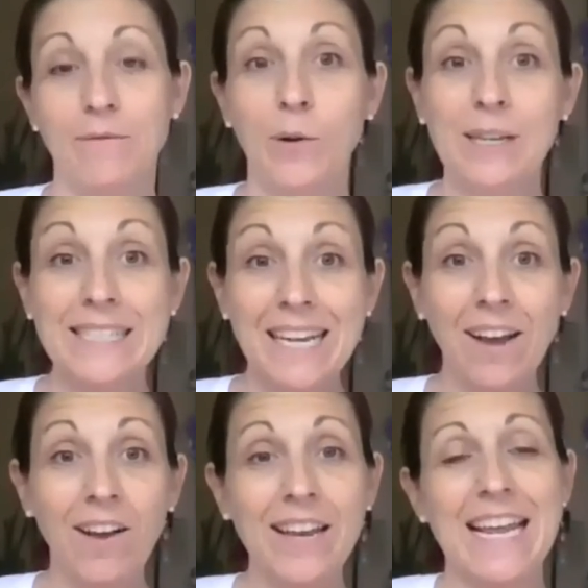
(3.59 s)

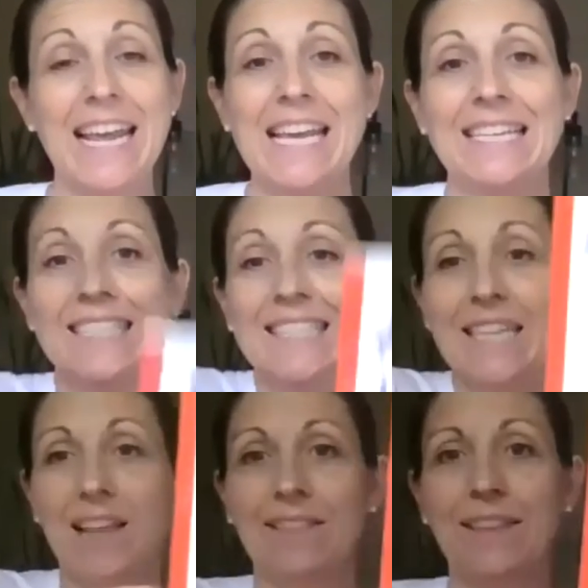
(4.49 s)
focusing on is
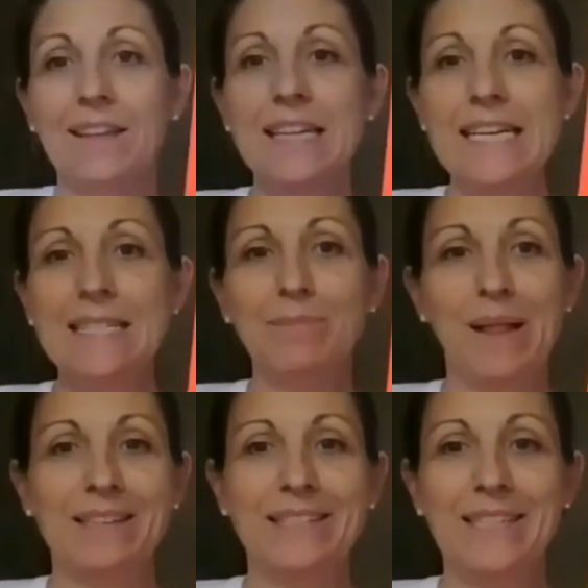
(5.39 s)
Lily's
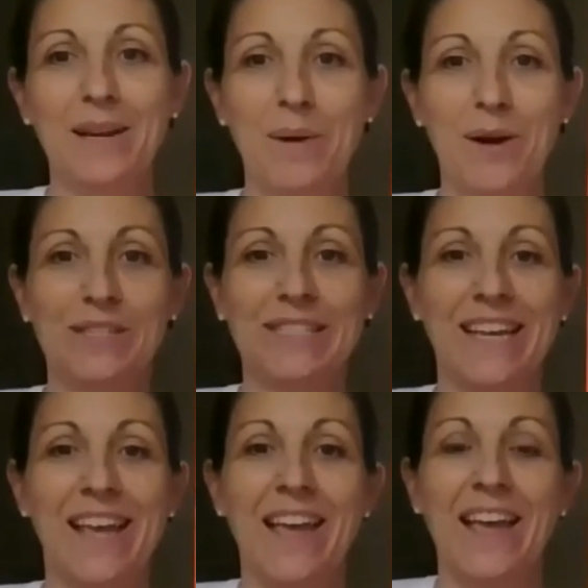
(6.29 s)
Plastic Purse.